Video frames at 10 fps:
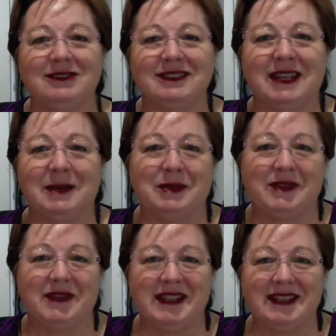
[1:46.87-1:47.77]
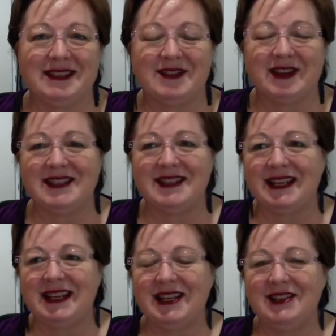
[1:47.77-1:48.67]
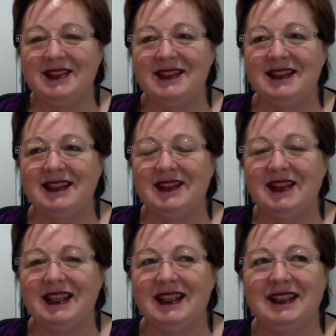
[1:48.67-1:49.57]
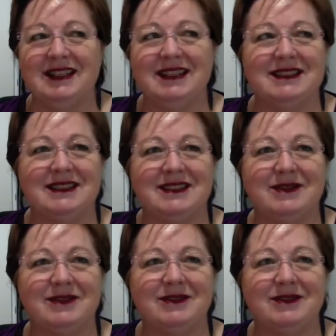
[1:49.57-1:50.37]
number of things for us to get used to living in this